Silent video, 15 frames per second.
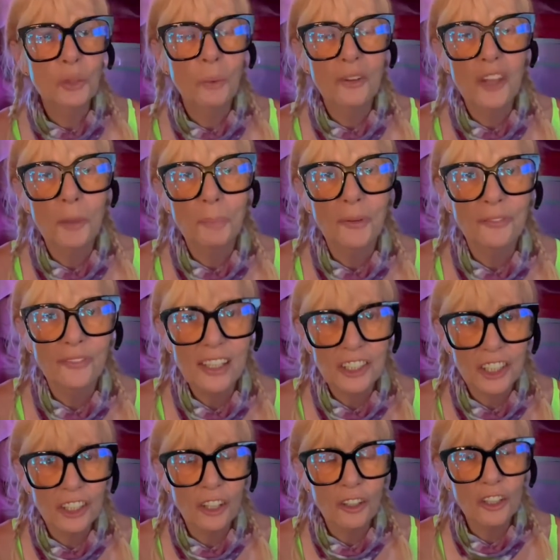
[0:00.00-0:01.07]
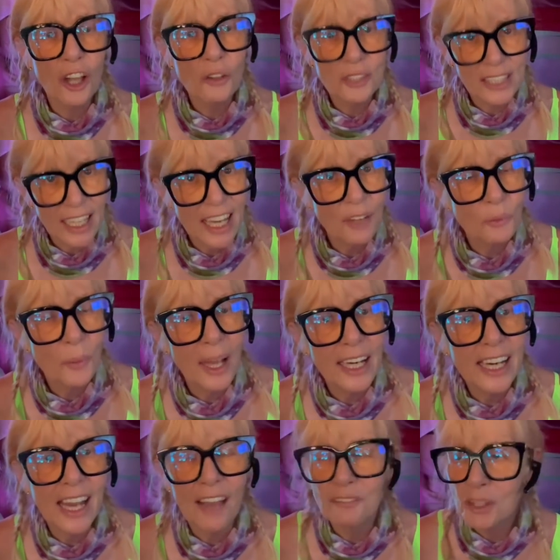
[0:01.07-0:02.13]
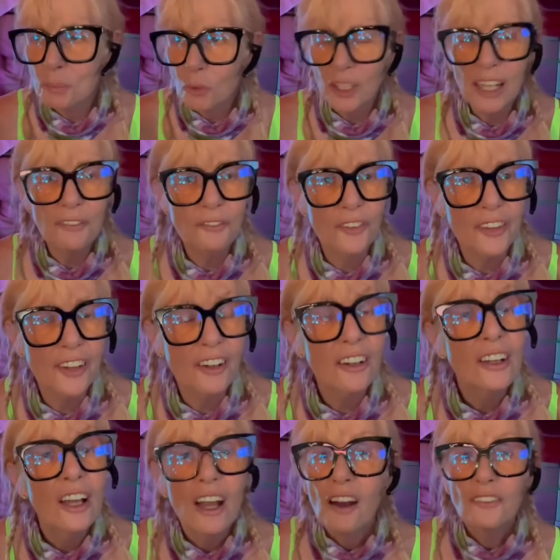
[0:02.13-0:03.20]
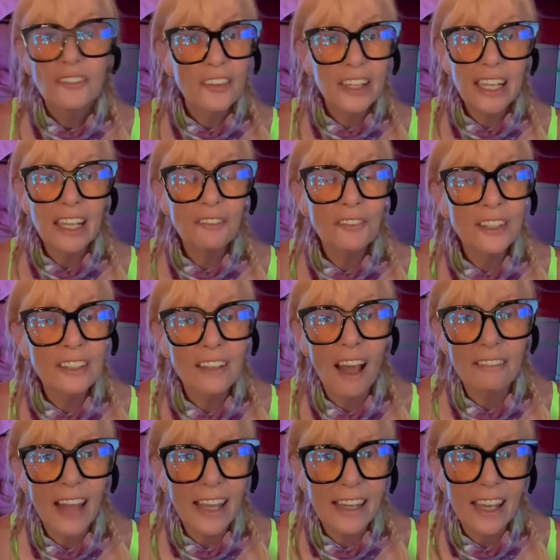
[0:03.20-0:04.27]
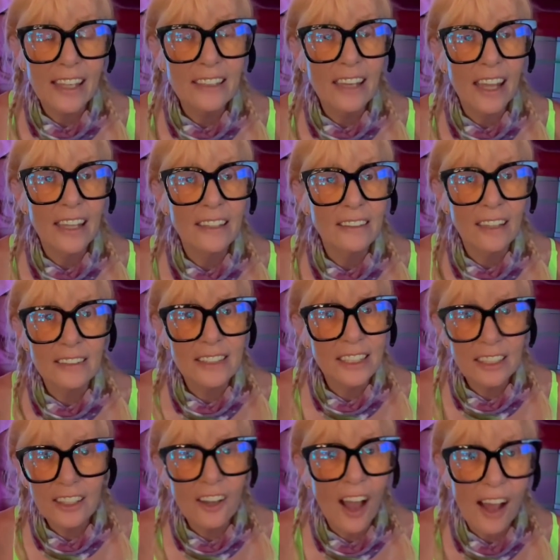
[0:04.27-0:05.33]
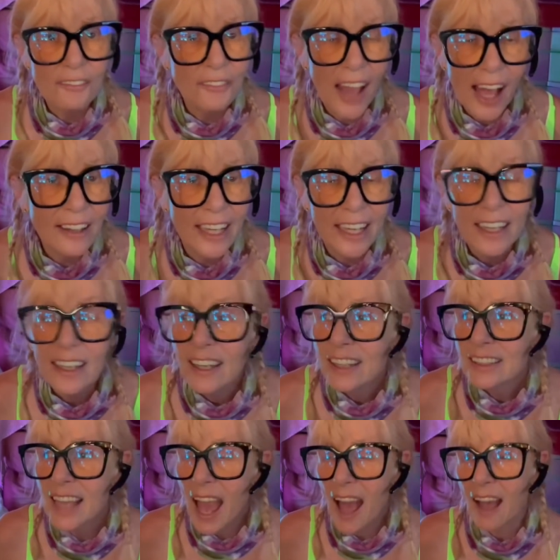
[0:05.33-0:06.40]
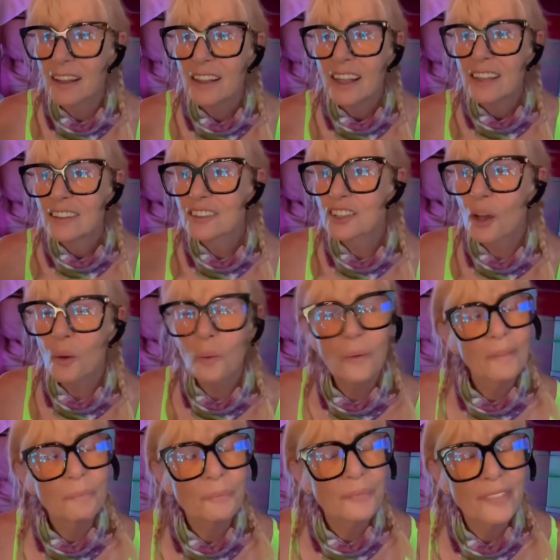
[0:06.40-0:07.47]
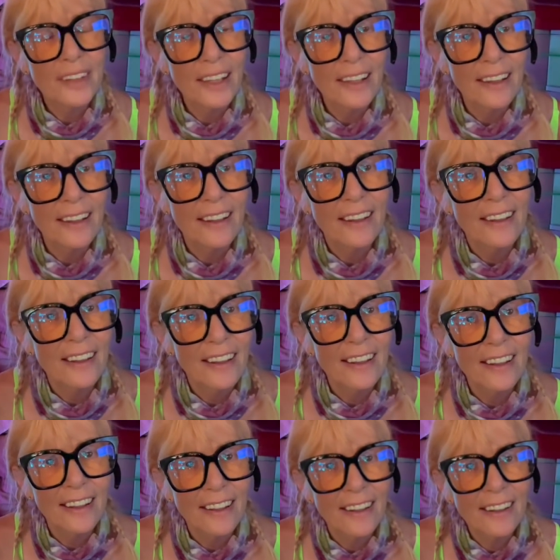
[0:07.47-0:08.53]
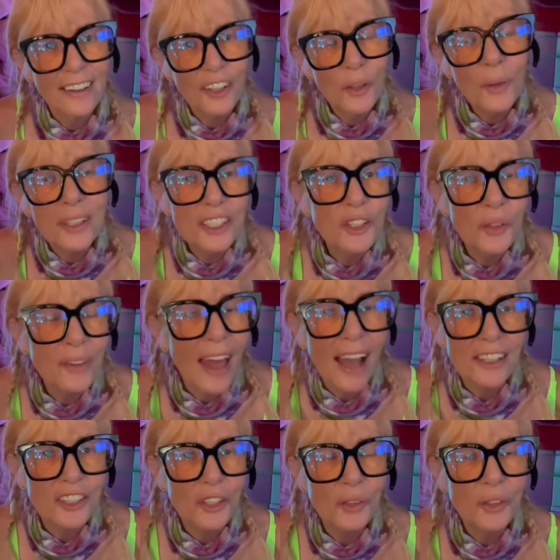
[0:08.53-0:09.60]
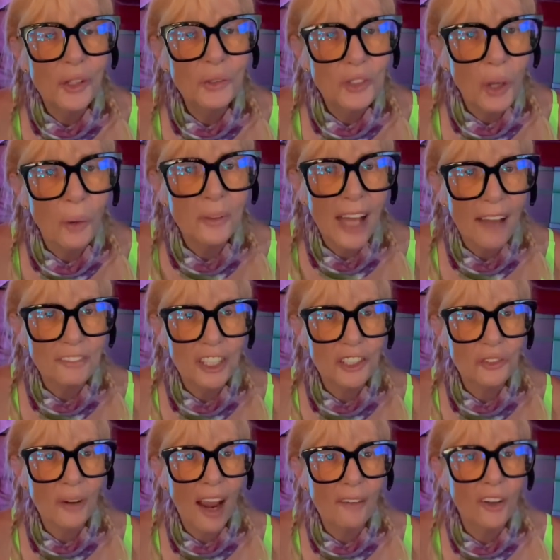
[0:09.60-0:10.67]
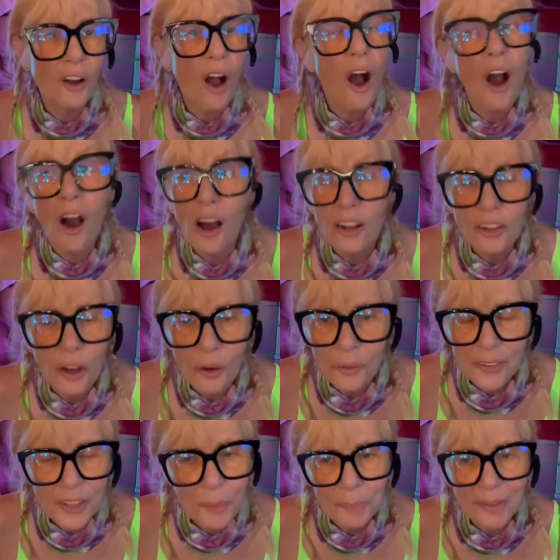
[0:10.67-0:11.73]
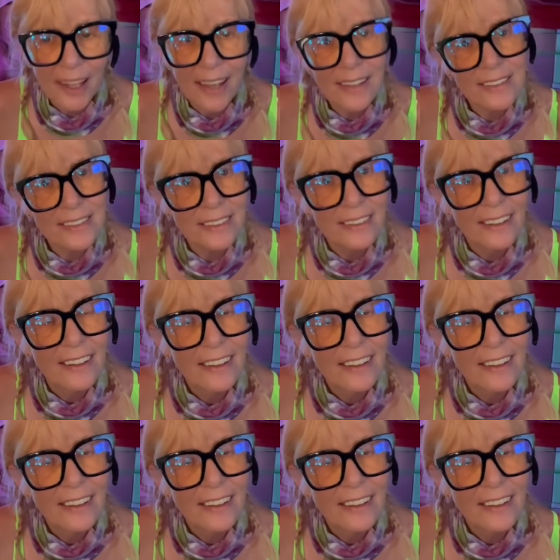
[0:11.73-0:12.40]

where their professional clothes. They get ready every morning for their, or even like in, in uh, Silicon Valley. Yeah. So you can do that too. You don't have to travel all over the place.